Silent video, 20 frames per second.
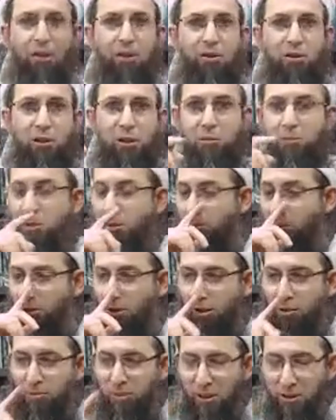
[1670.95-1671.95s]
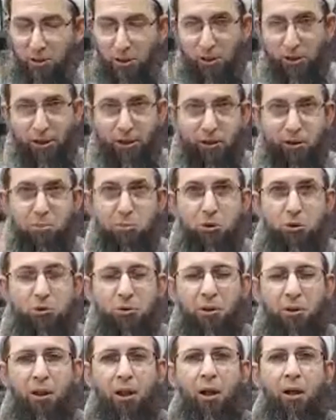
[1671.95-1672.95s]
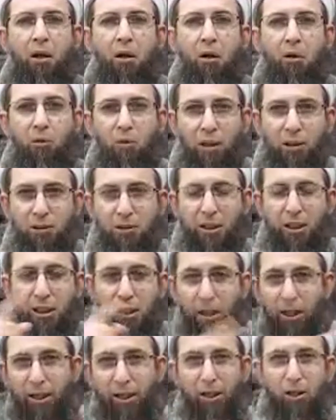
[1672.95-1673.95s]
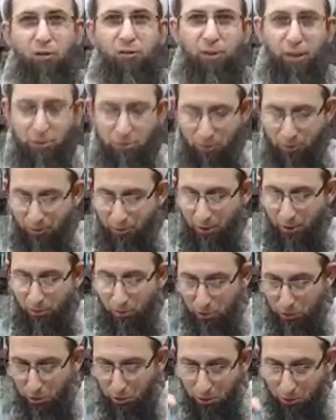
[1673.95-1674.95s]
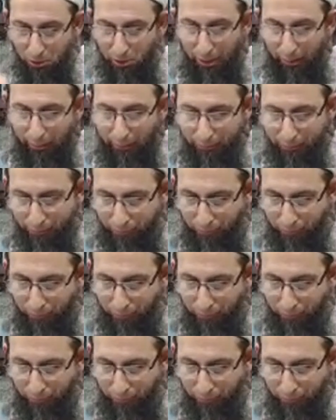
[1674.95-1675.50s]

So Muawiyah declared the moon one day ahead of us, and we should do that.